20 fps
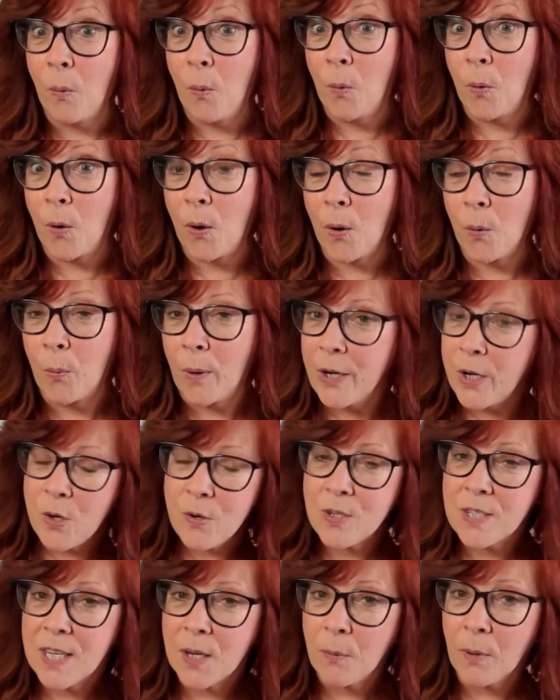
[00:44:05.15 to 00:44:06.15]
or when you
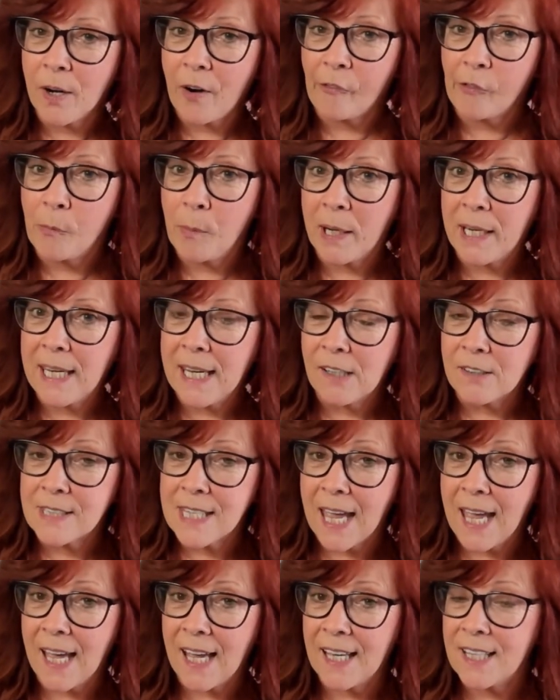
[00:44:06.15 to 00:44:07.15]
see what everybody else
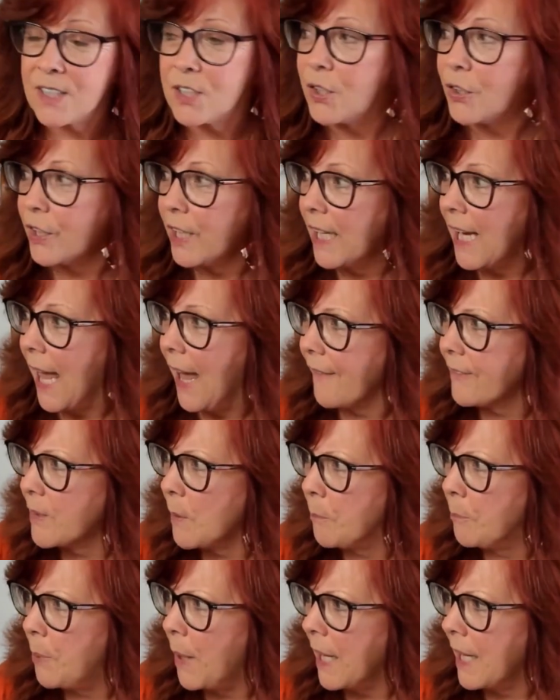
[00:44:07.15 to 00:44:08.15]
has, you're going to have to
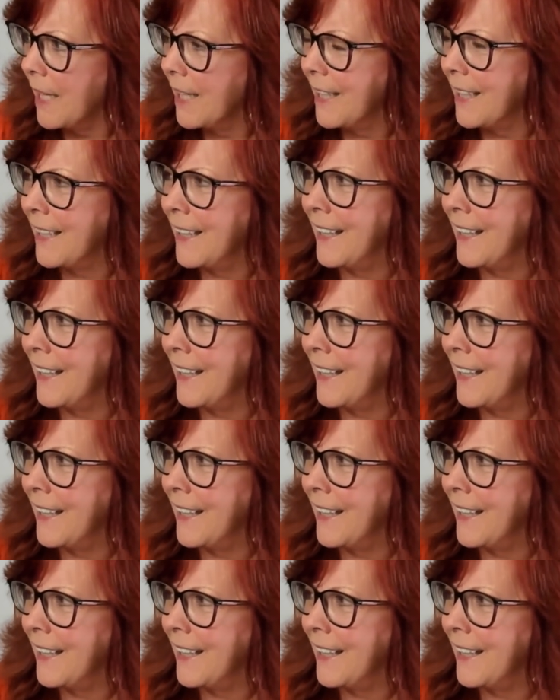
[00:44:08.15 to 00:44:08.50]
pay